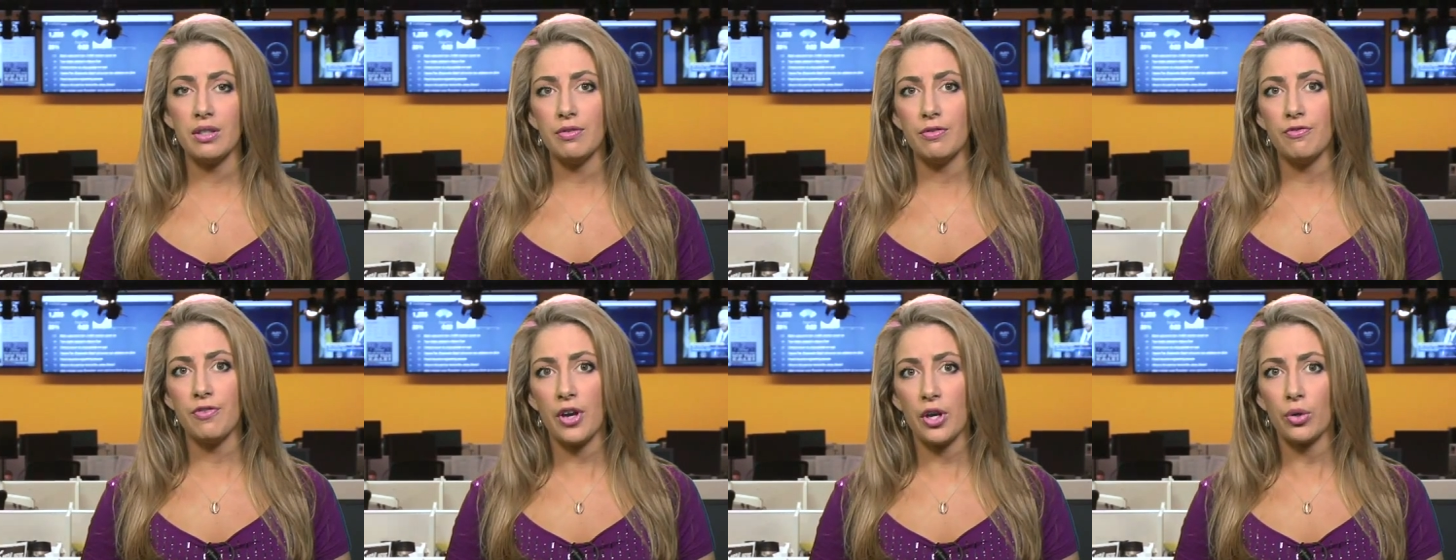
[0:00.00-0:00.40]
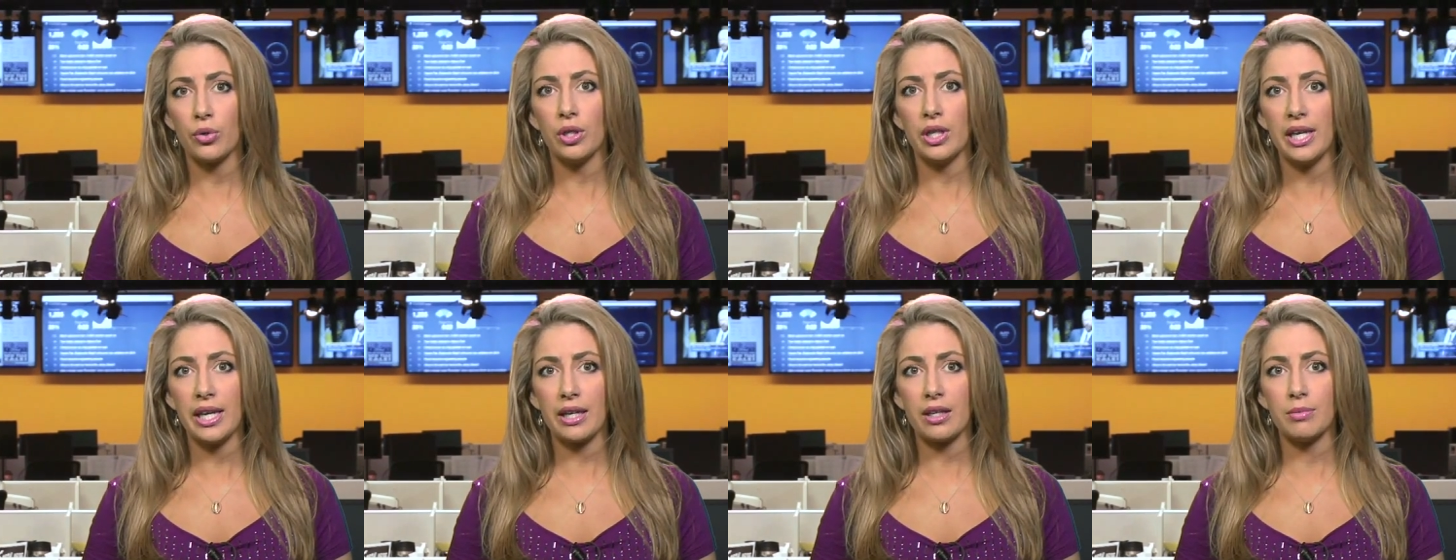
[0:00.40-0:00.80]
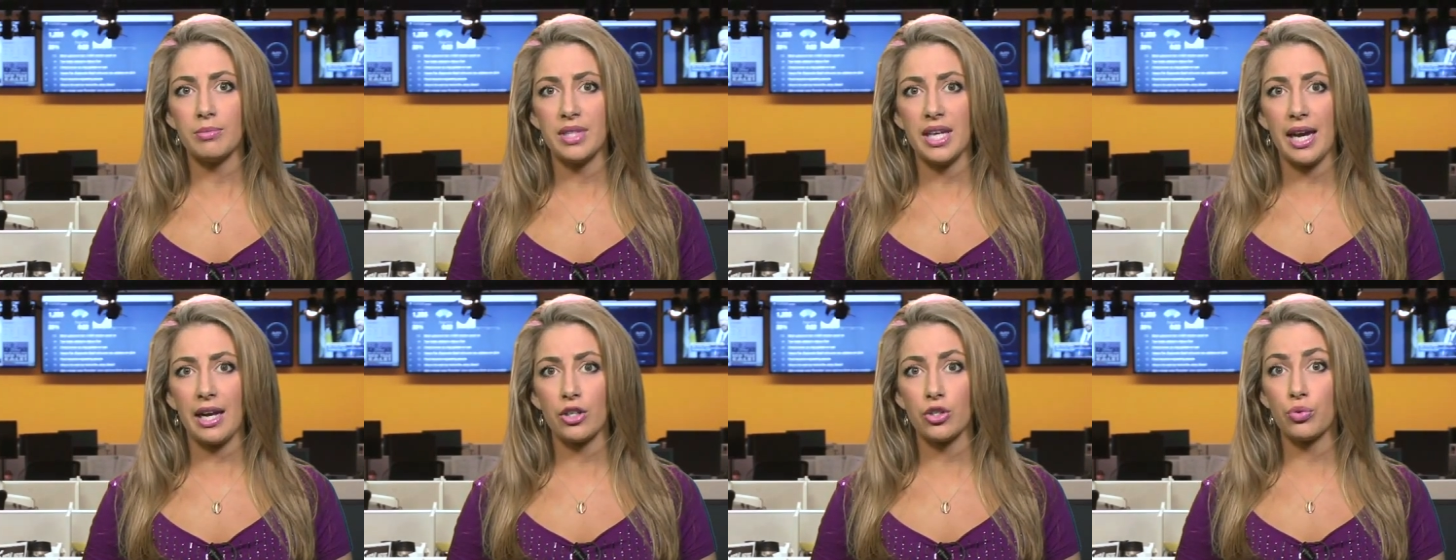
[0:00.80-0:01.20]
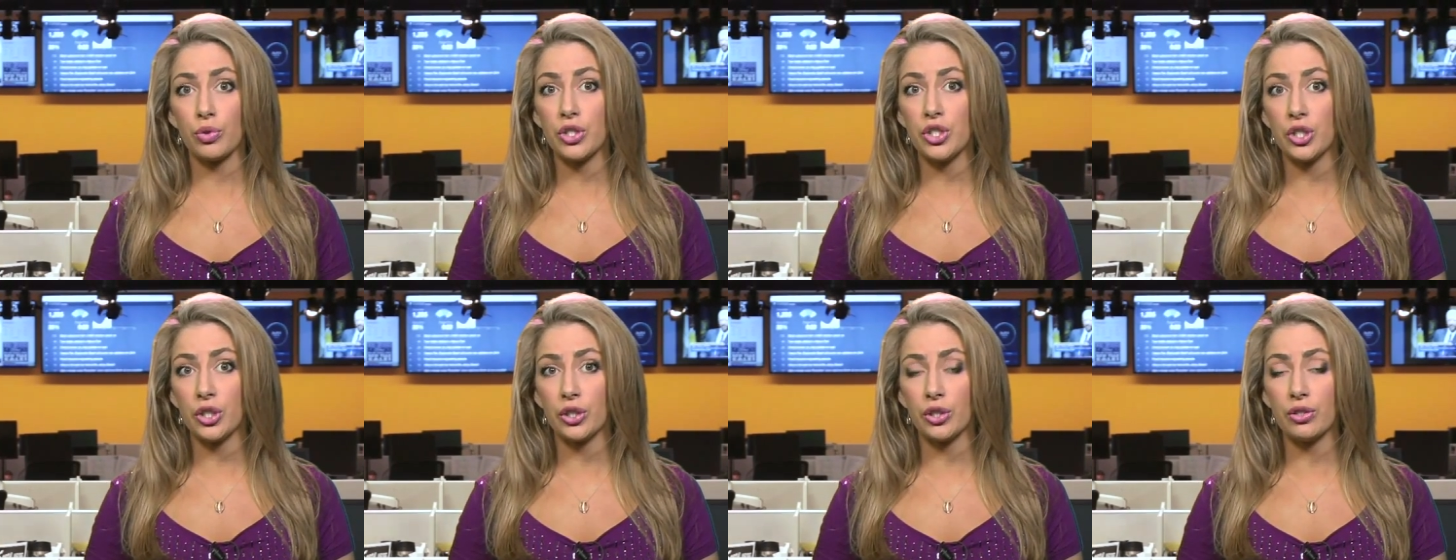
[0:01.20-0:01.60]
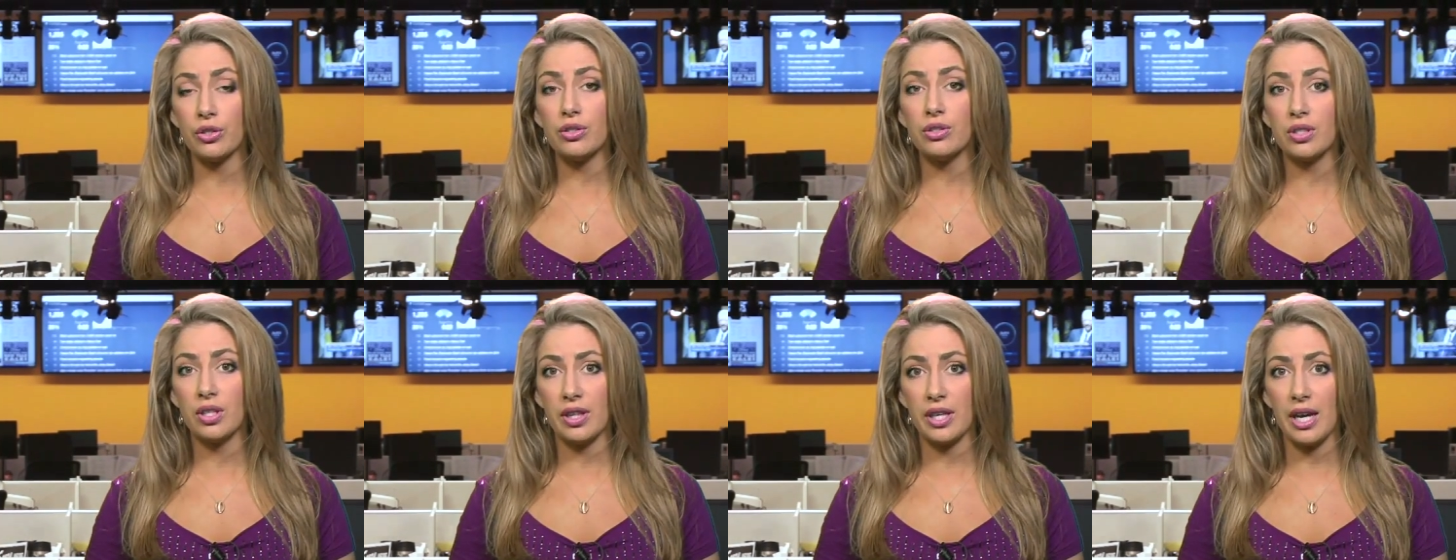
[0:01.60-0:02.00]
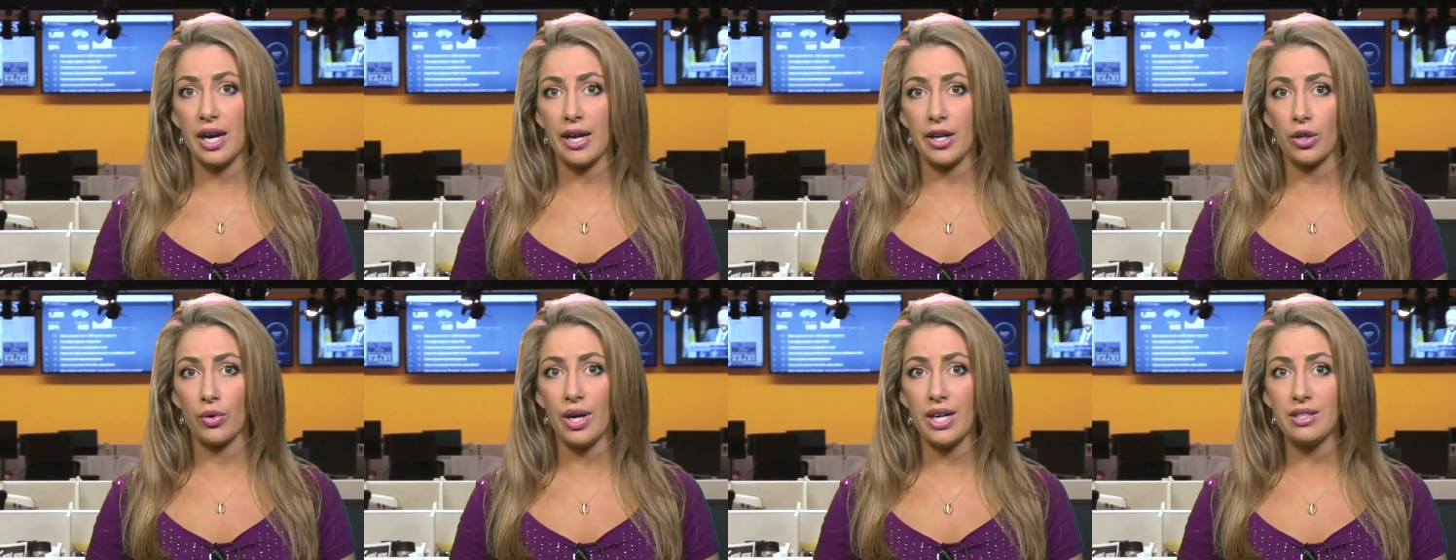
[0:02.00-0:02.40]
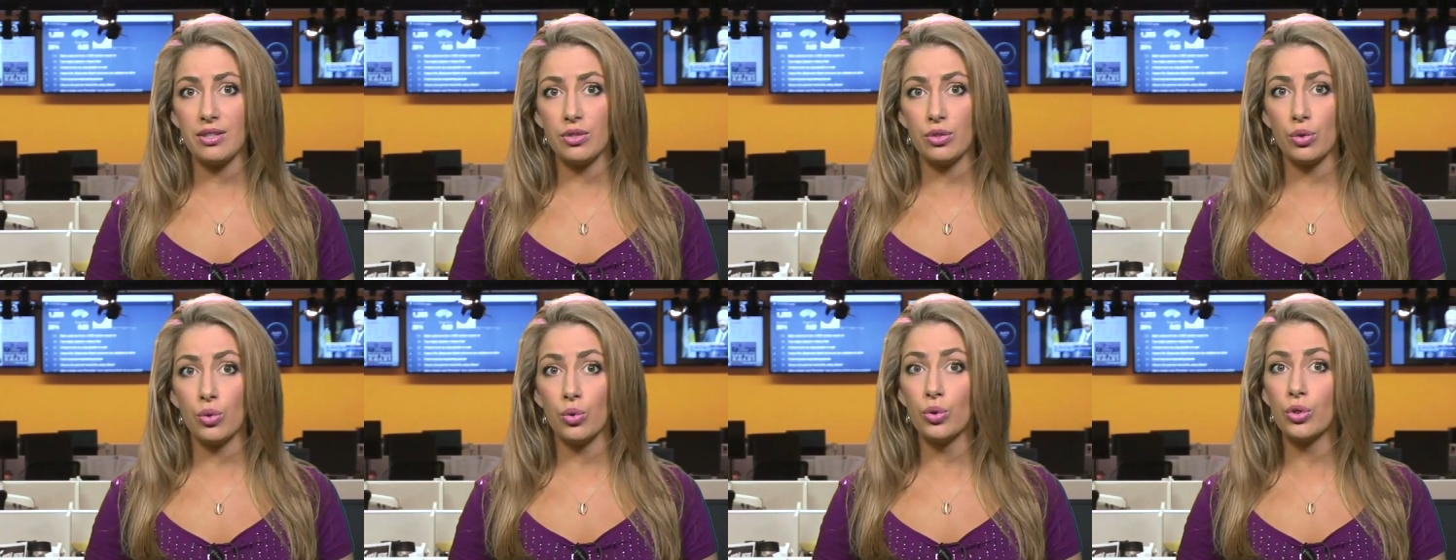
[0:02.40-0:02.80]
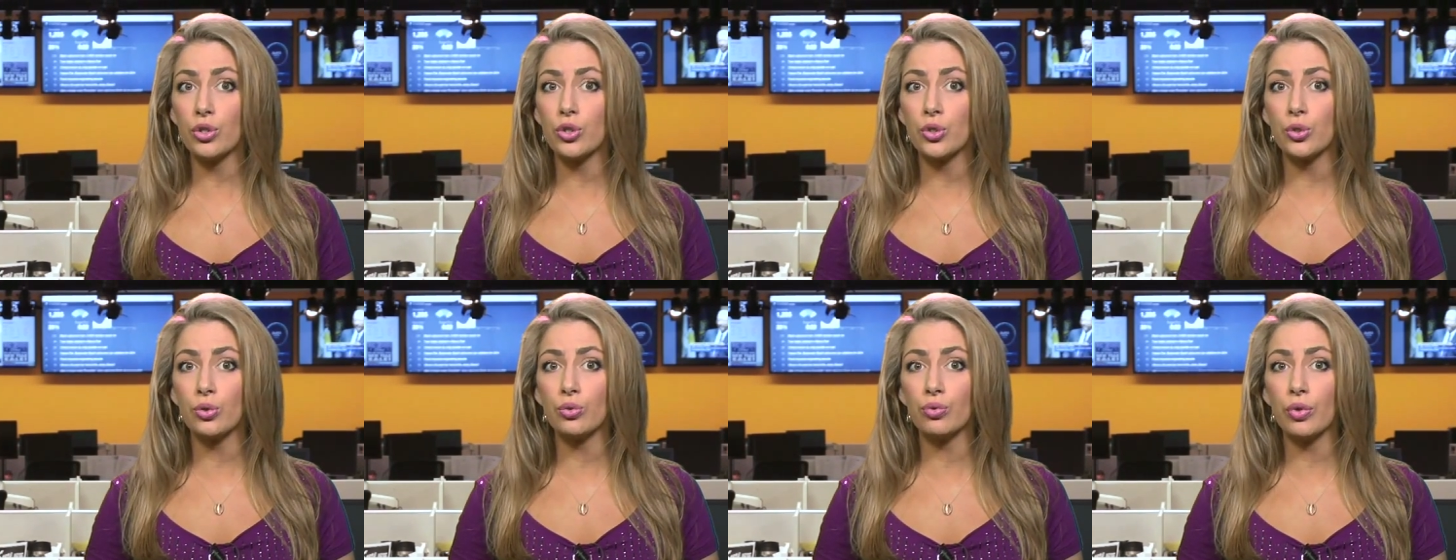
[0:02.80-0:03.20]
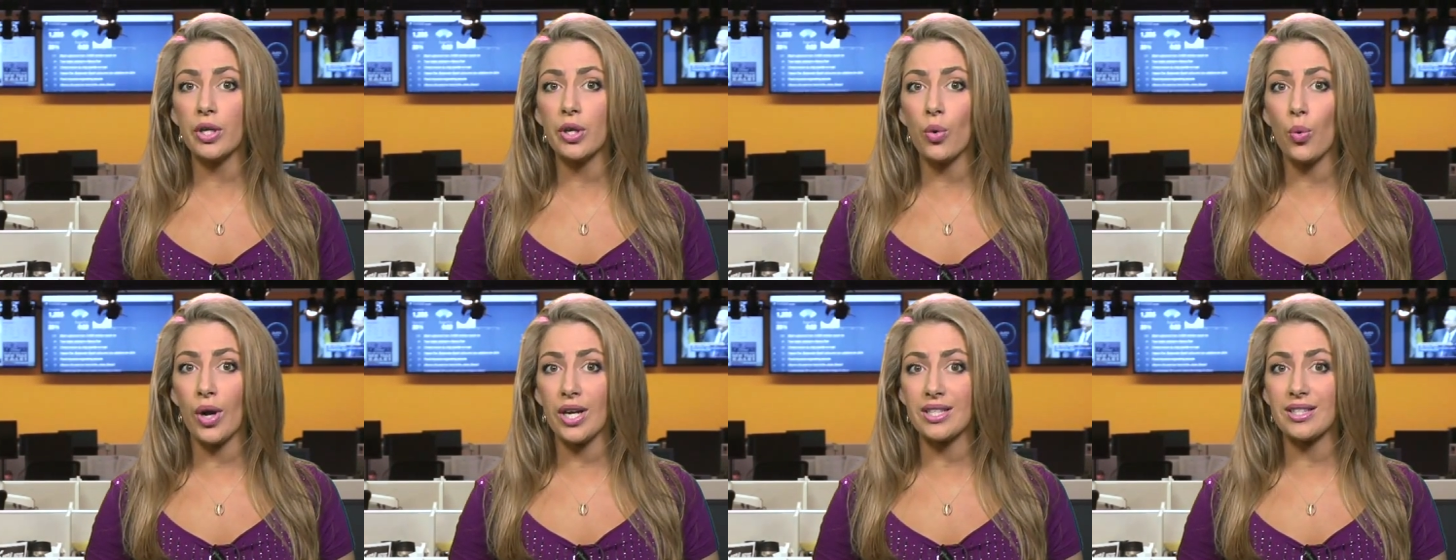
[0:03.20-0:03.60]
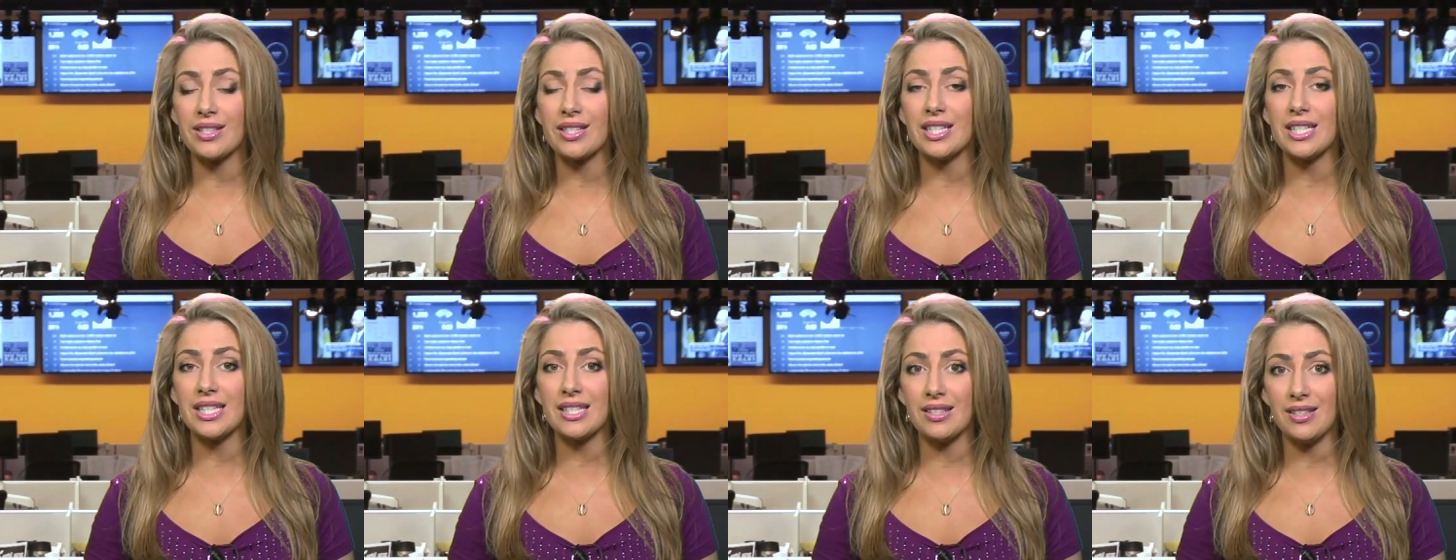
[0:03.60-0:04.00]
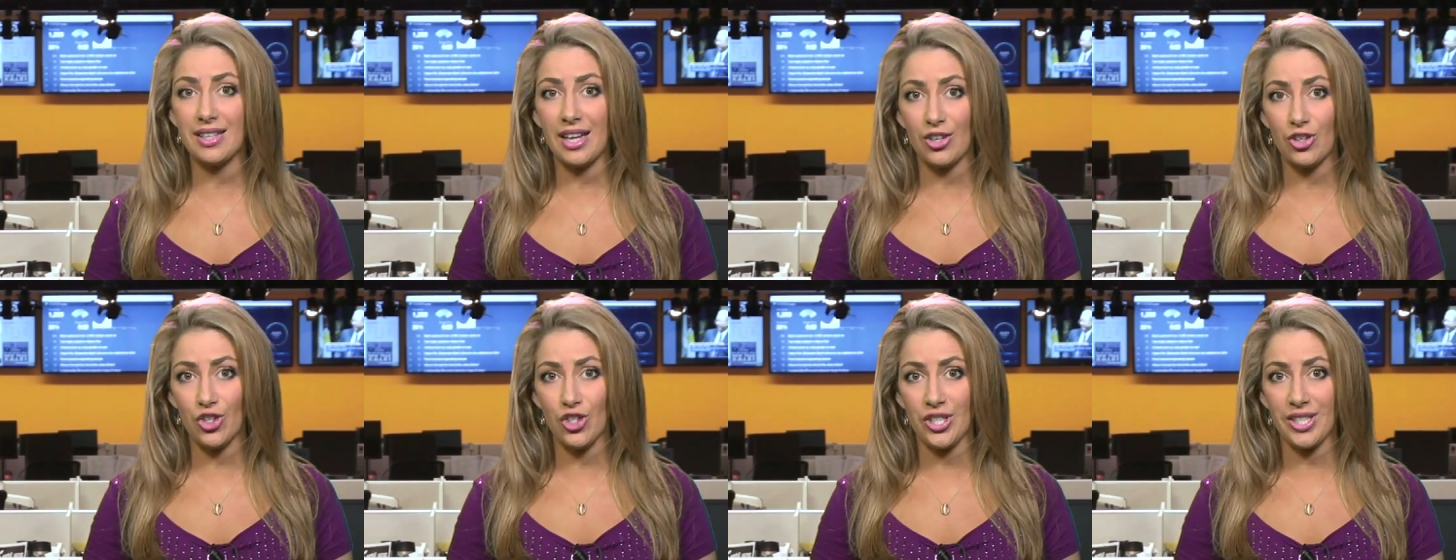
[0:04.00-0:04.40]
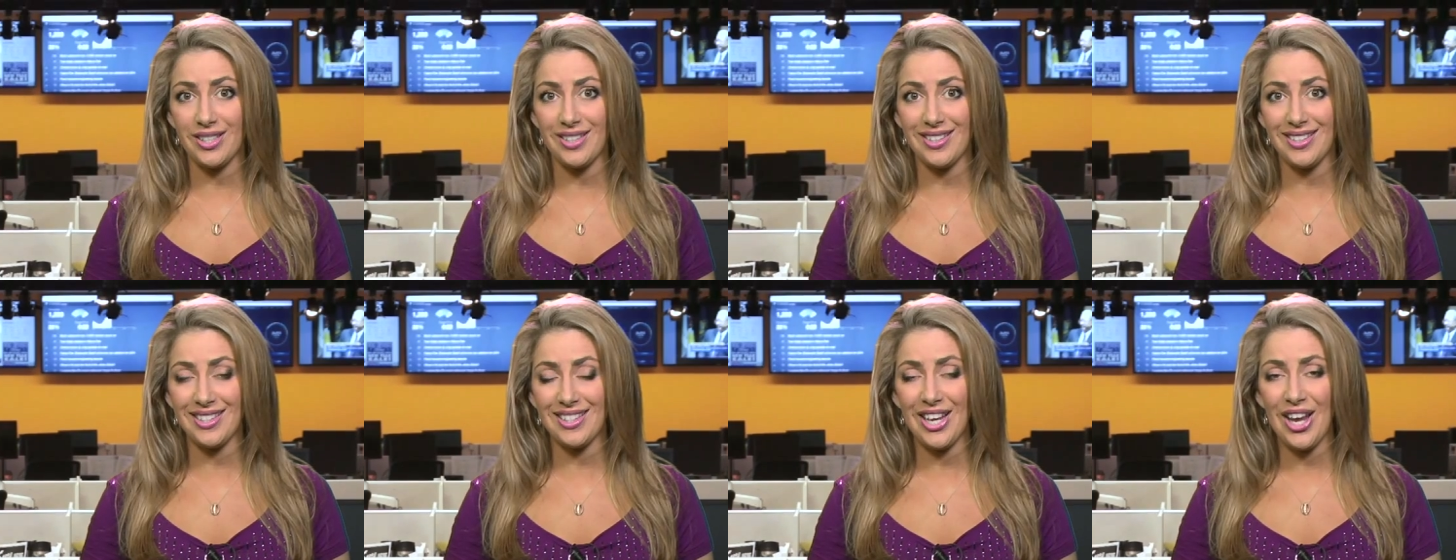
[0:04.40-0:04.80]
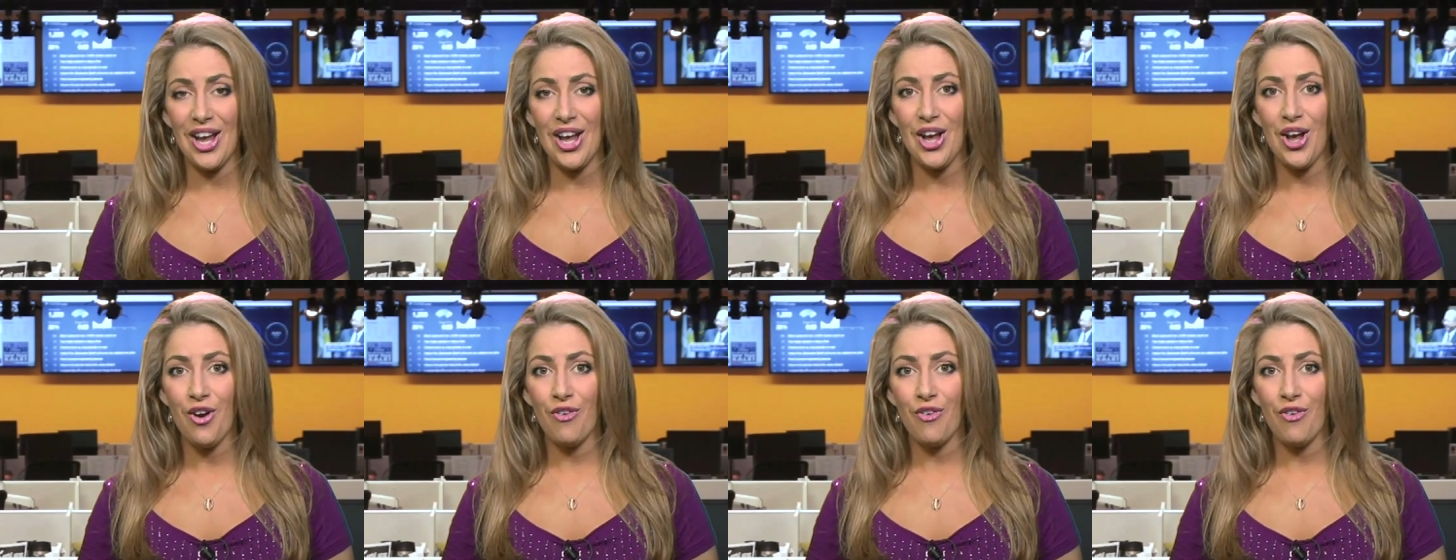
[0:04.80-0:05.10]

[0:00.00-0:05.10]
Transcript: federal income tax returns to the IRS or to request extensions.